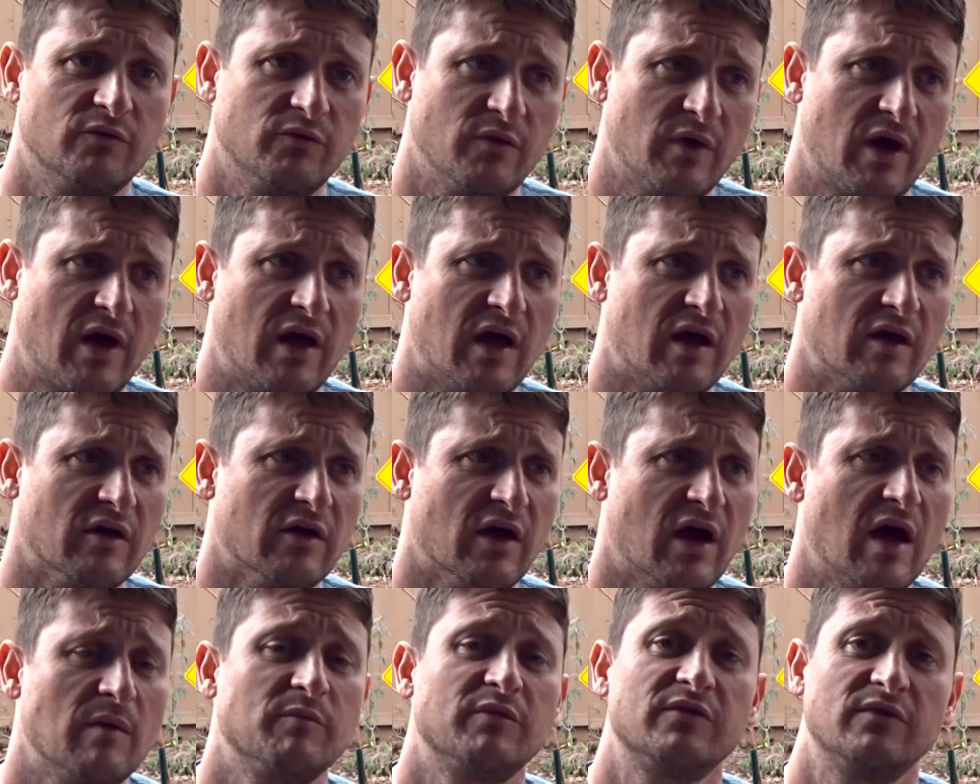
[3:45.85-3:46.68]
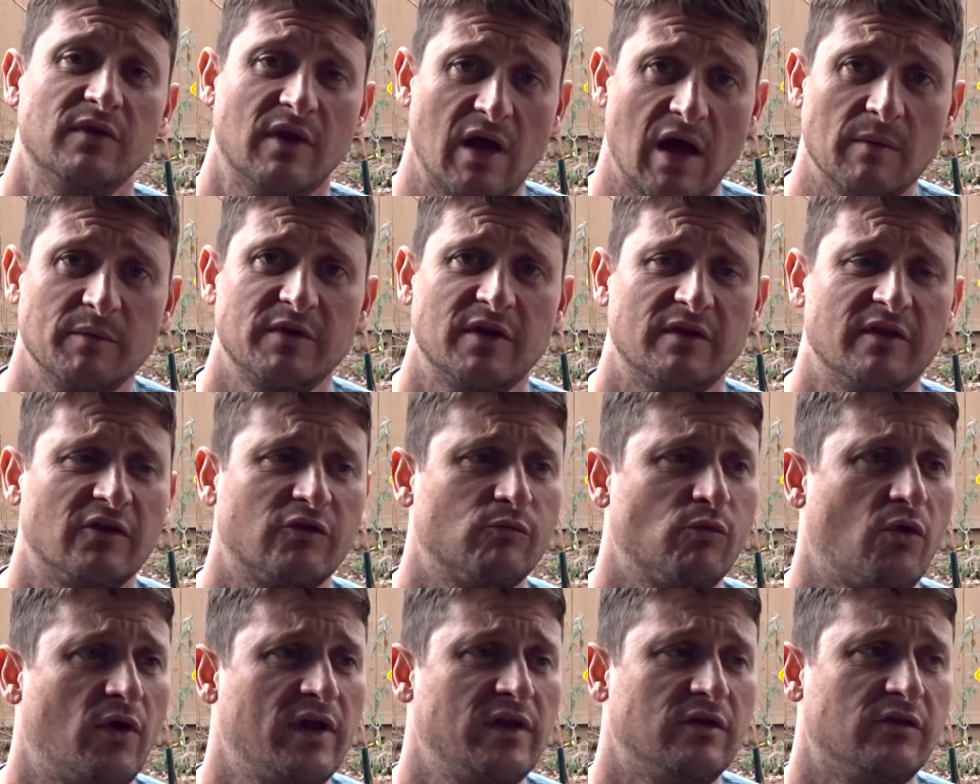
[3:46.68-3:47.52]
up to this
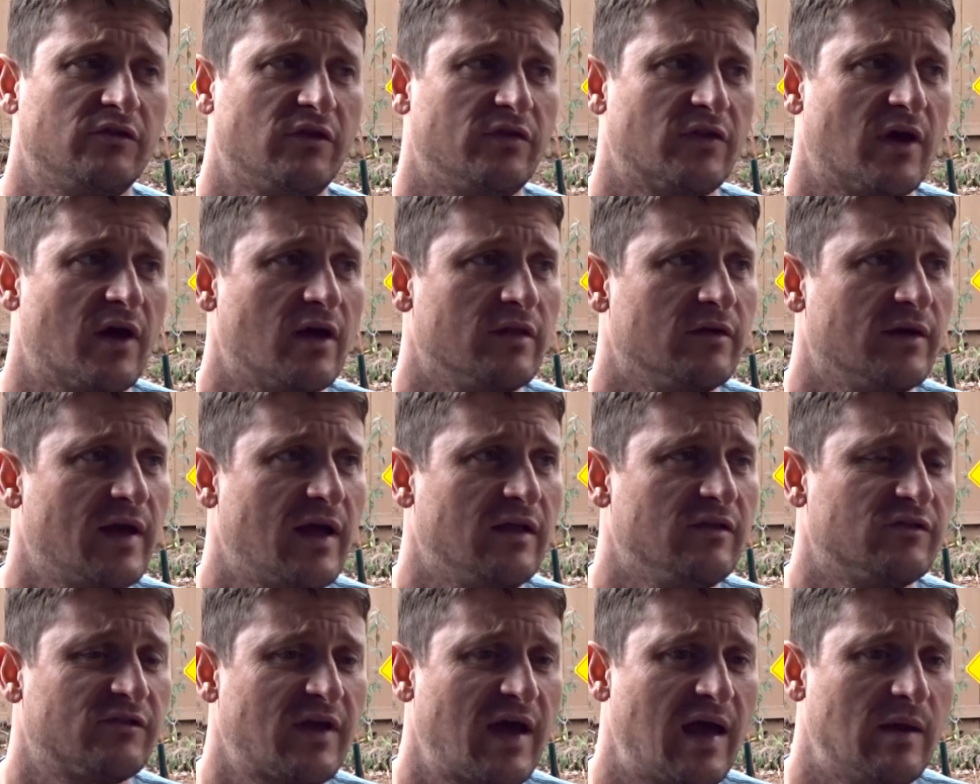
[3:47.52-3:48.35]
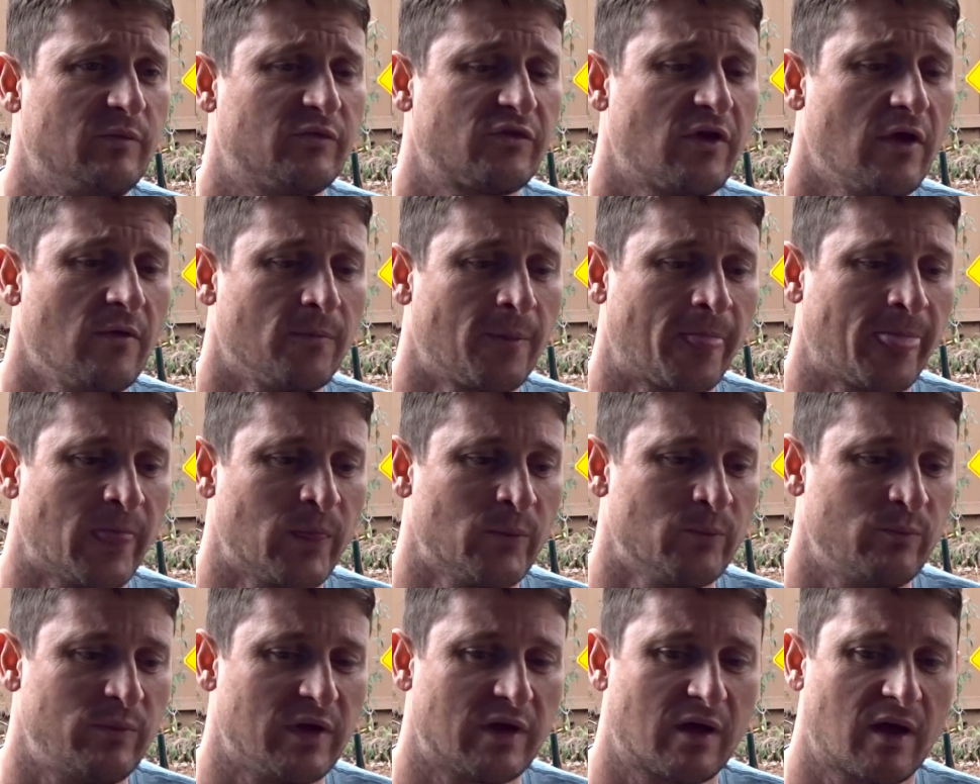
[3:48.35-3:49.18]
point using the other enzymes,
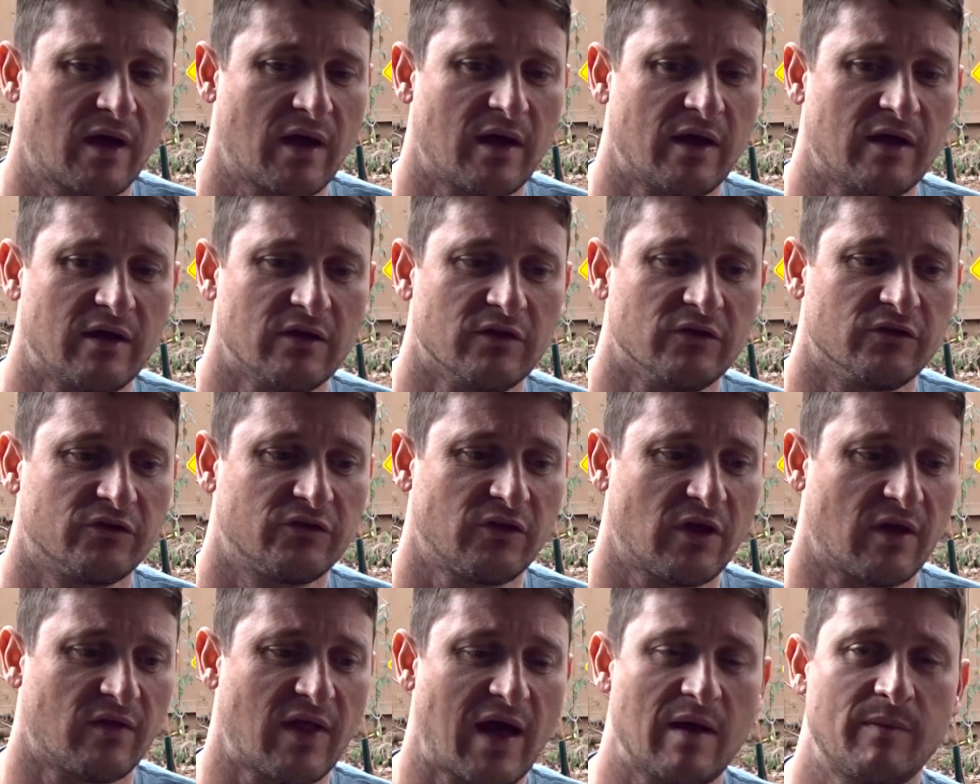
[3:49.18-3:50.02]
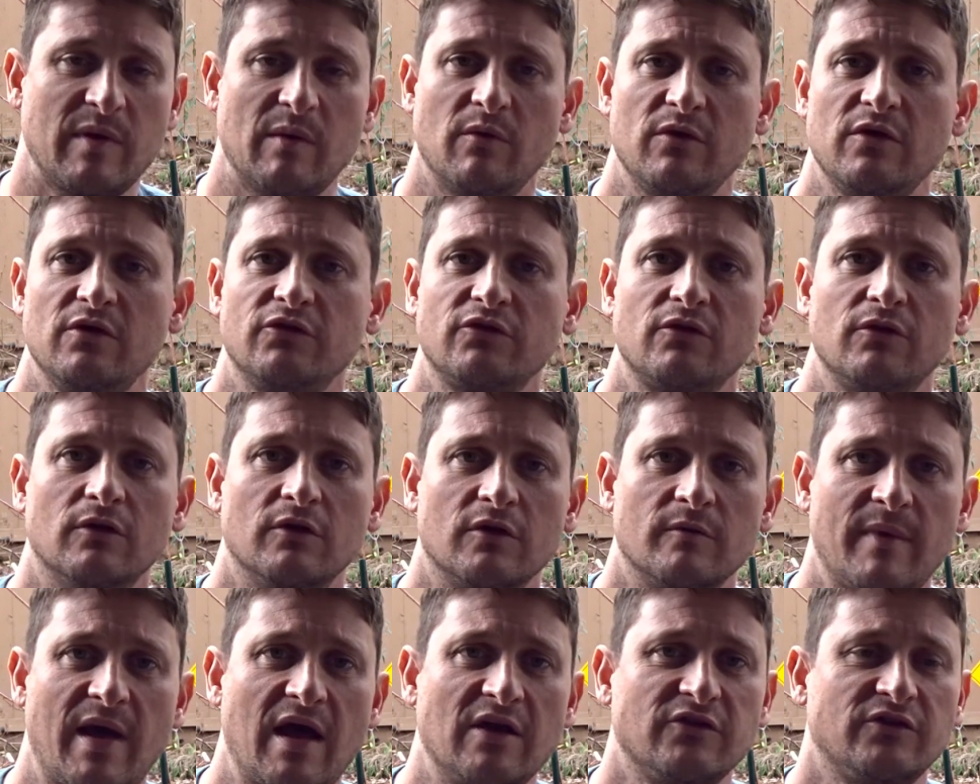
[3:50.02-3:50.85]
because a lot of people use cooler
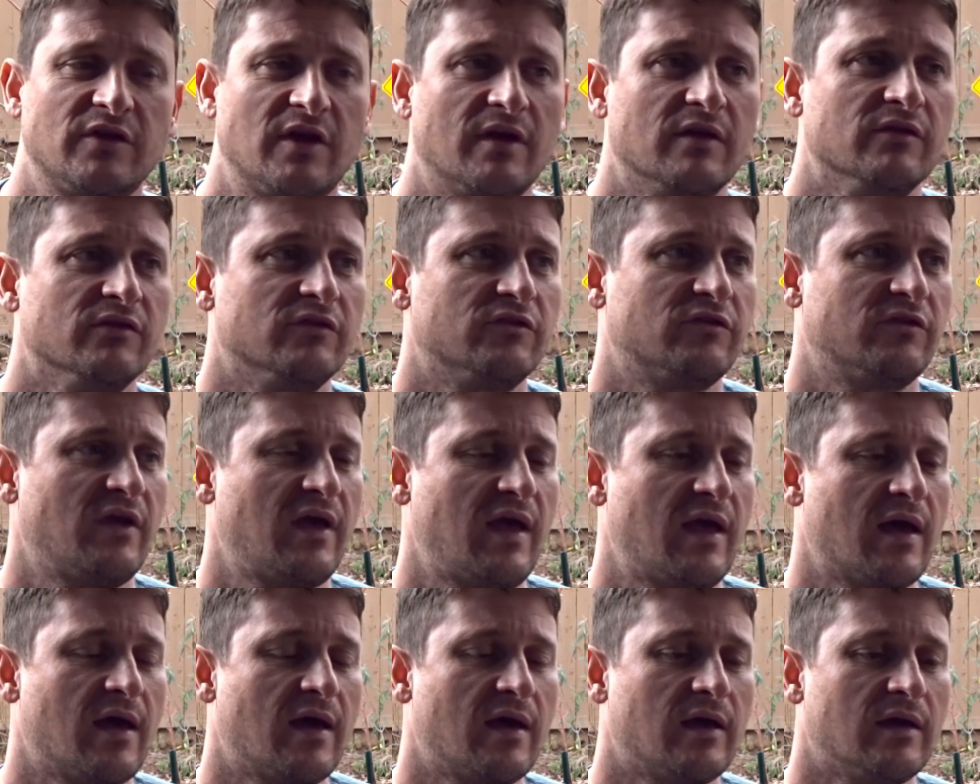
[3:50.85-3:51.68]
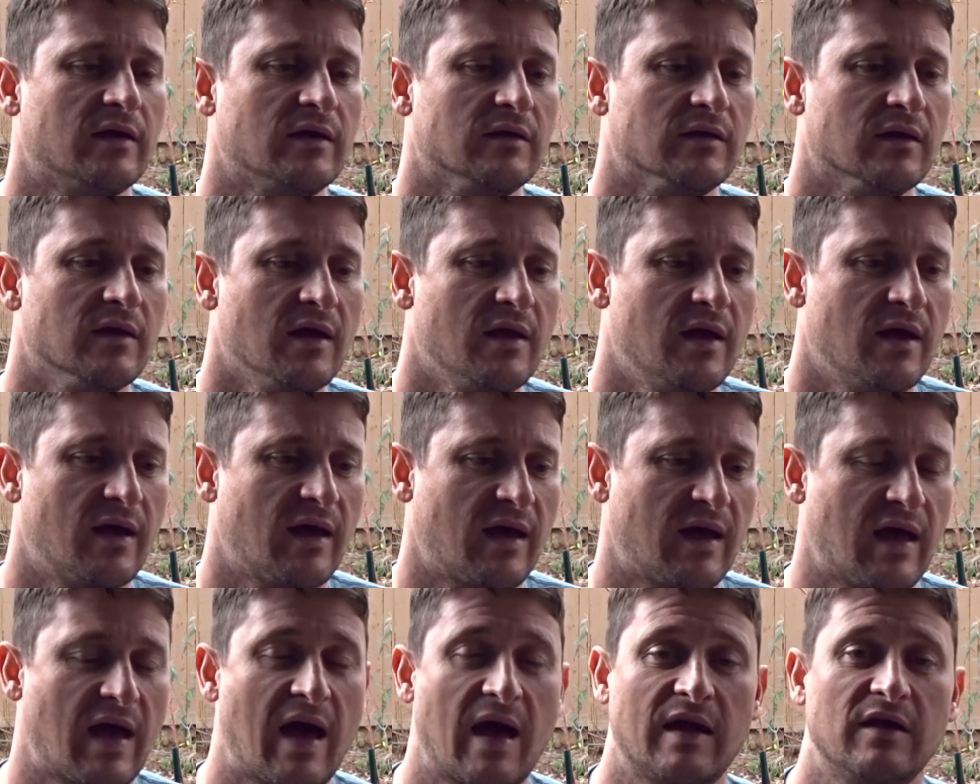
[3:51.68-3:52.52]
mash tuns, and
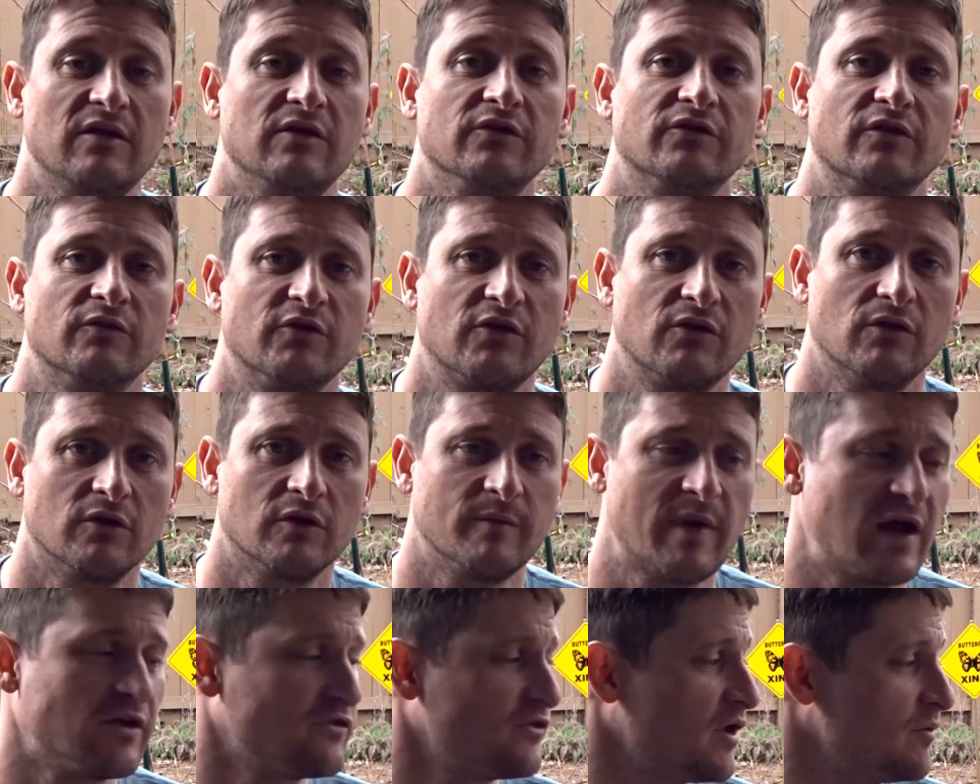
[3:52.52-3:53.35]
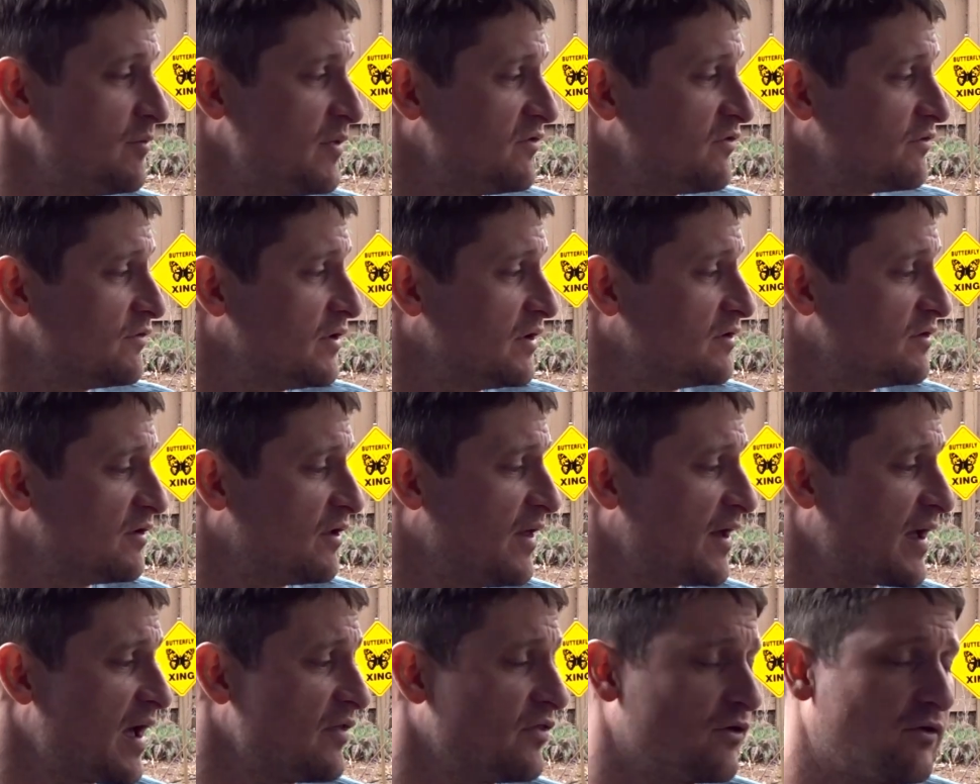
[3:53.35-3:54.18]
I used a cooler mash tun until
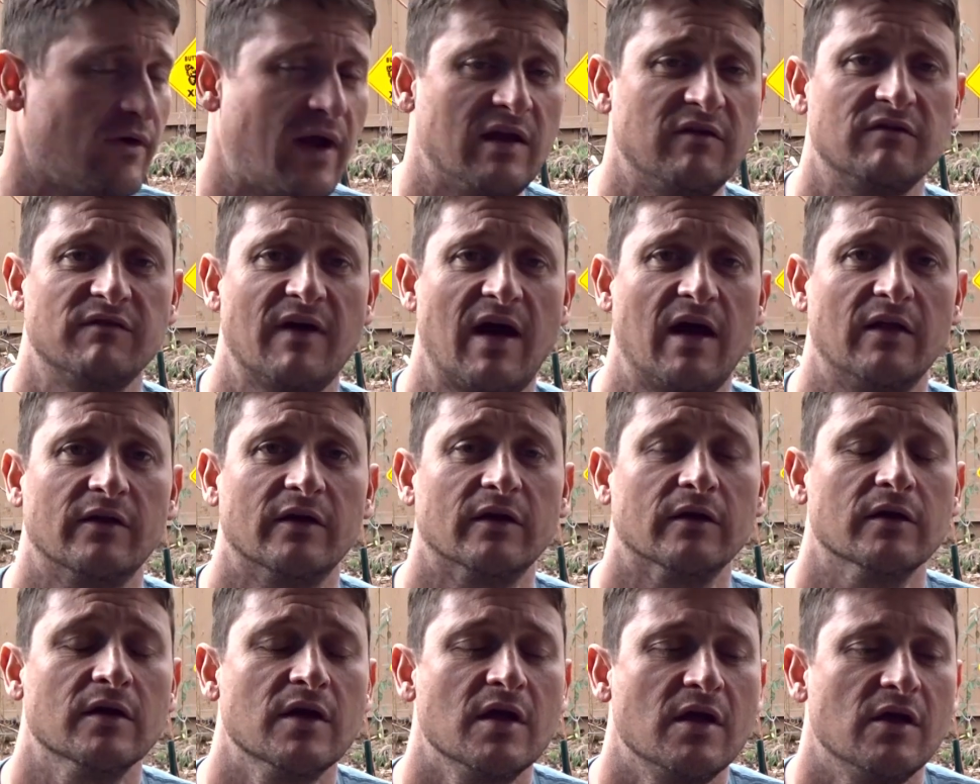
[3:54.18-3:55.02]
I got the Grainfather.